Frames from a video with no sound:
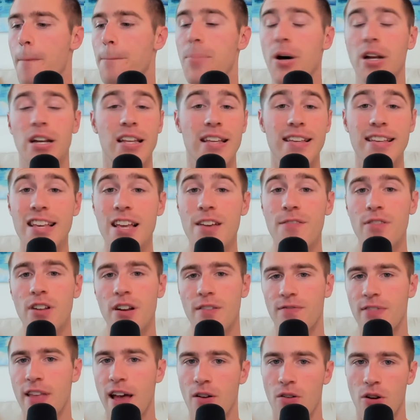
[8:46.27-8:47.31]
But even
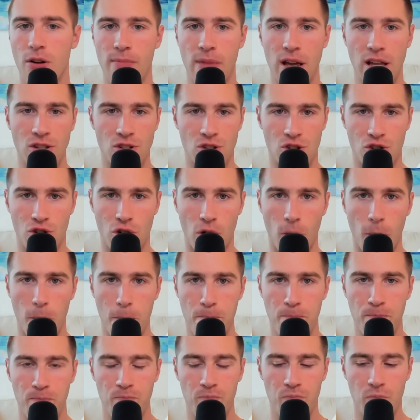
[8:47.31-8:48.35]
if that remains true,
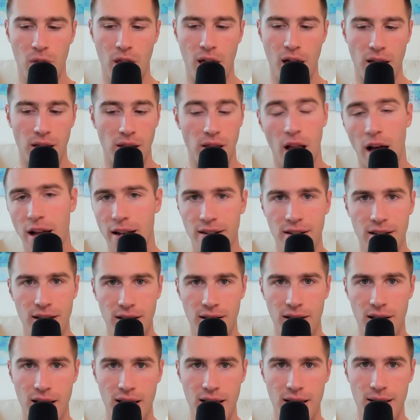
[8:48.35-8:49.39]

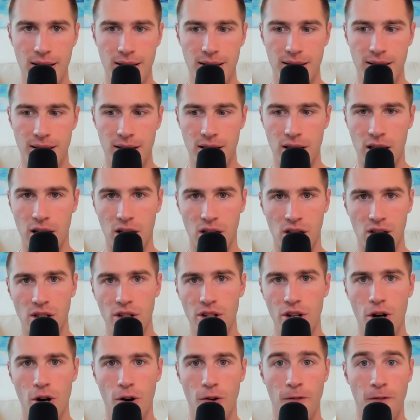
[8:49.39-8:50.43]
London is the
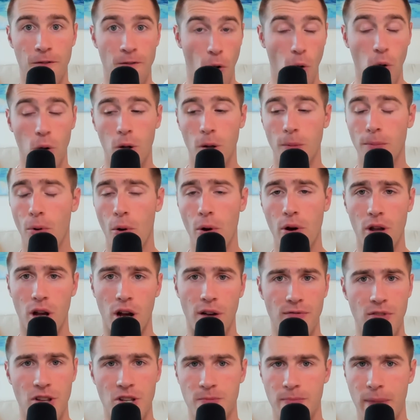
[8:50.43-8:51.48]
clear focal point
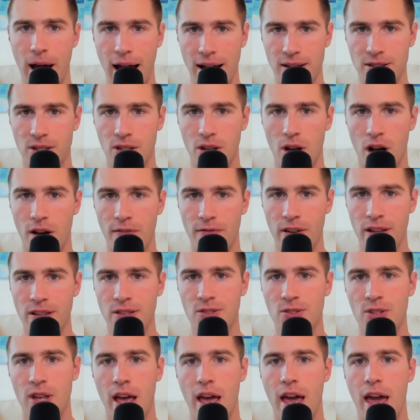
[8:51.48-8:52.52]
of this passing
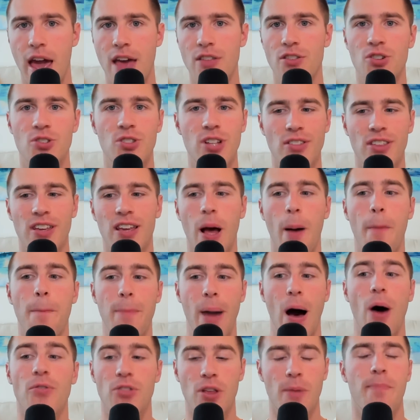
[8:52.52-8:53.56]
offense, and there's nothing
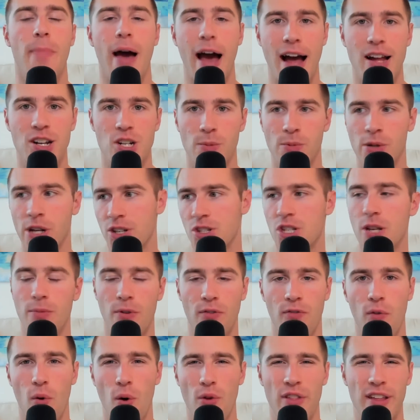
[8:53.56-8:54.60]
about the matchup, like I said
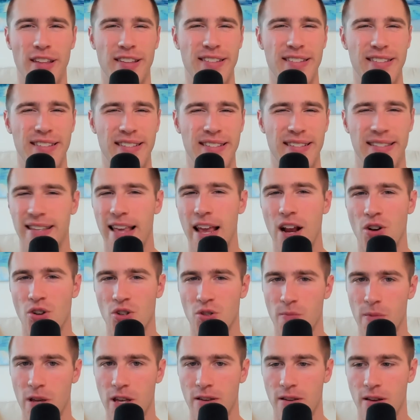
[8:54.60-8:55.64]
before, that
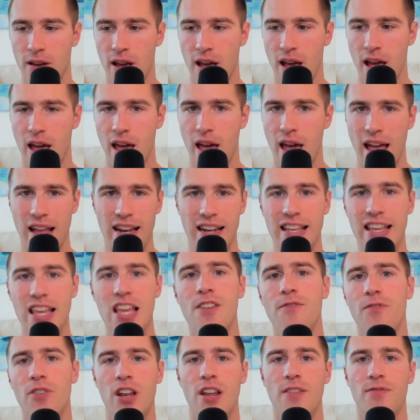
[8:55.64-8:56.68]
scares me. And
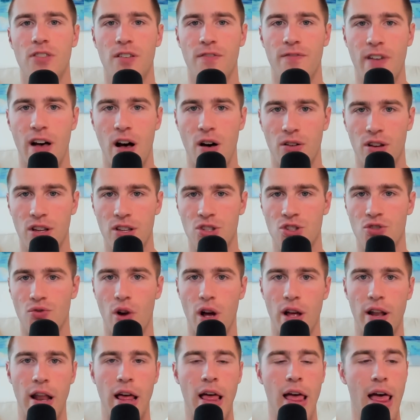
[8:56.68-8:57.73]
even if the Falcons
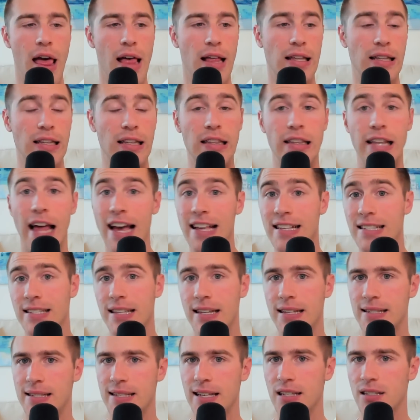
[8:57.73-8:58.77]
run less
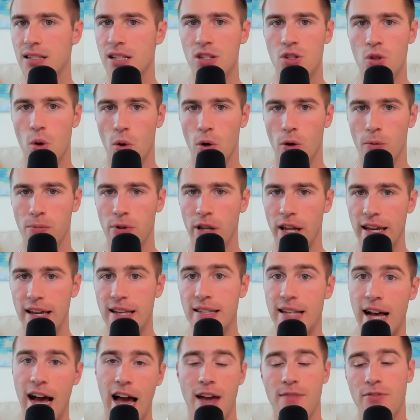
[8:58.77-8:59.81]
than 60 total
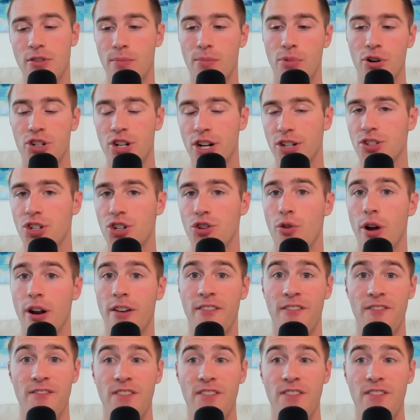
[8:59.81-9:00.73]
plays, I have them projected to run